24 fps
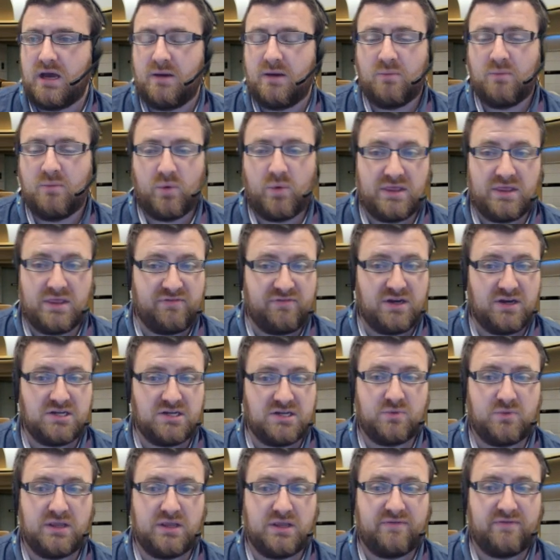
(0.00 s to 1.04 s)
When they're
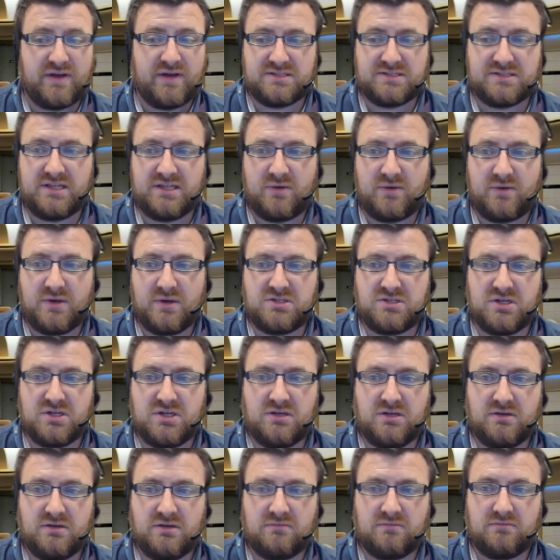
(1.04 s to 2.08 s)
finished, when they've asked their
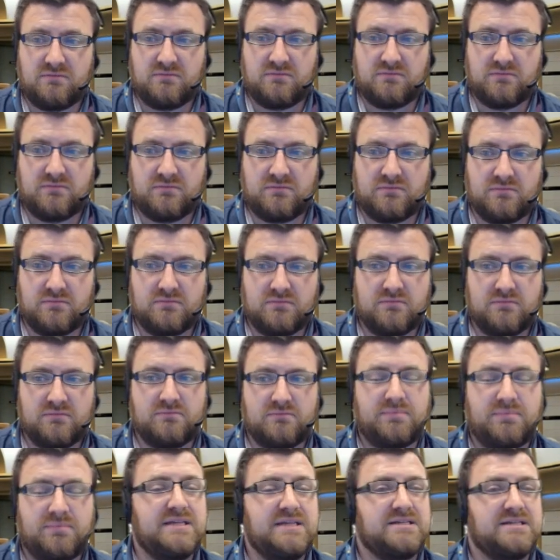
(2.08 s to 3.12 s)
question,
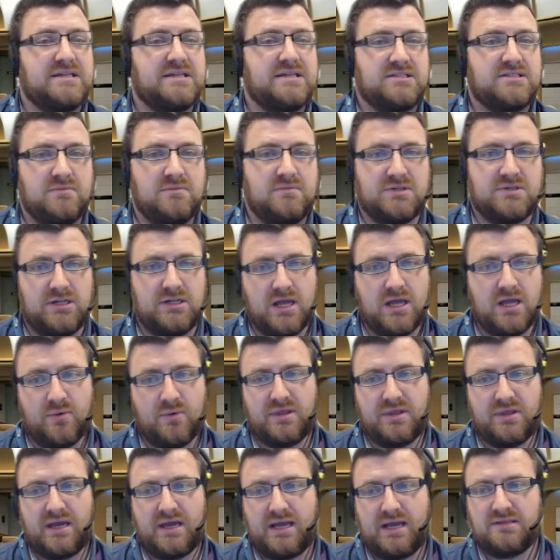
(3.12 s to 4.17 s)
please ask them to lower
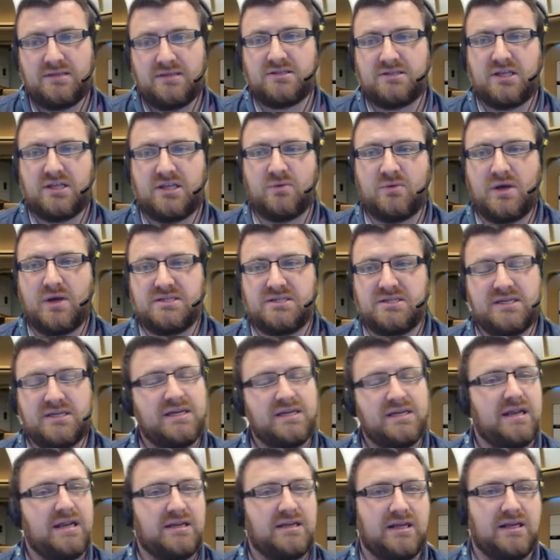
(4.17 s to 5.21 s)
their hand, otherwise it
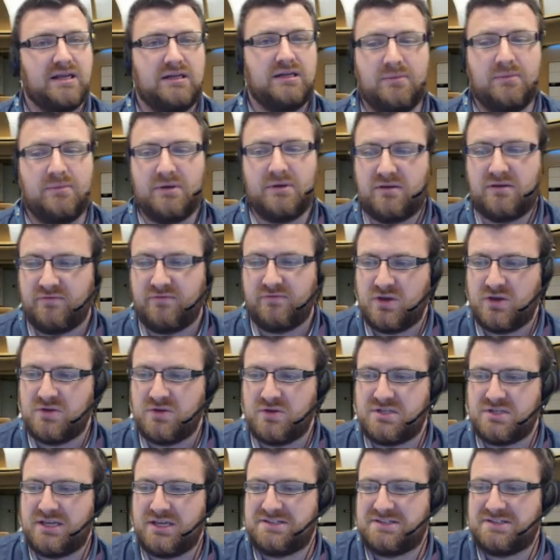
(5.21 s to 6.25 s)
can get a little bit
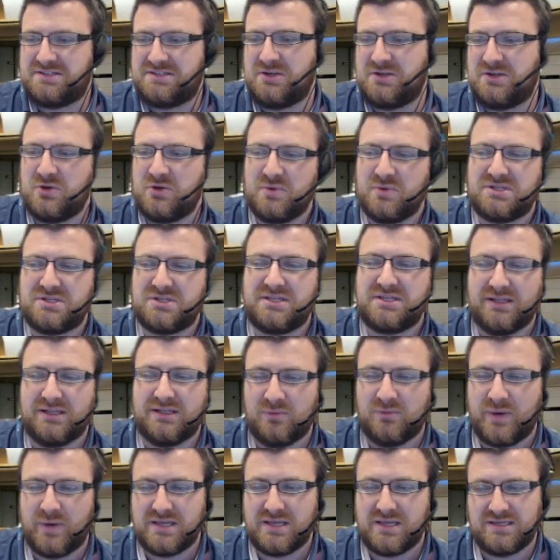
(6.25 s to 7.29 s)
confusing as to who is
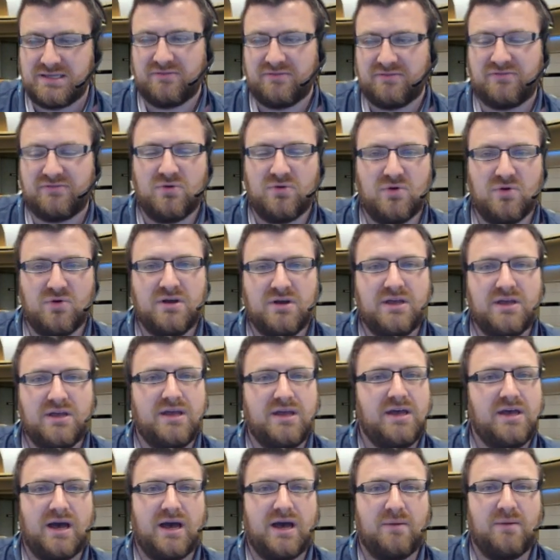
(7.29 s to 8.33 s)
still waiting for
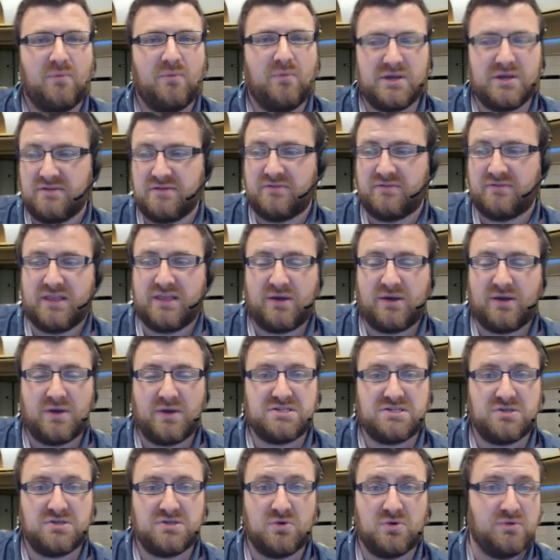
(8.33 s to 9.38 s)
their
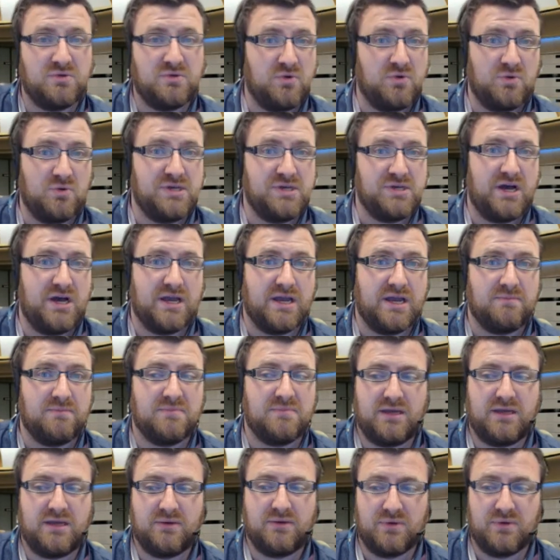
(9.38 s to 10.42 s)
question or
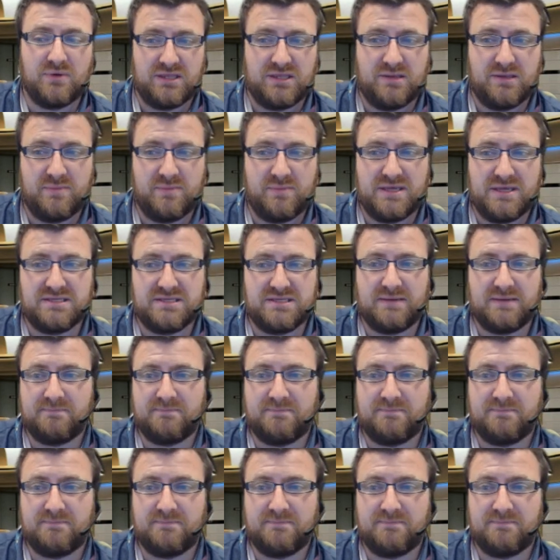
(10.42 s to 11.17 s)
time within the meeting.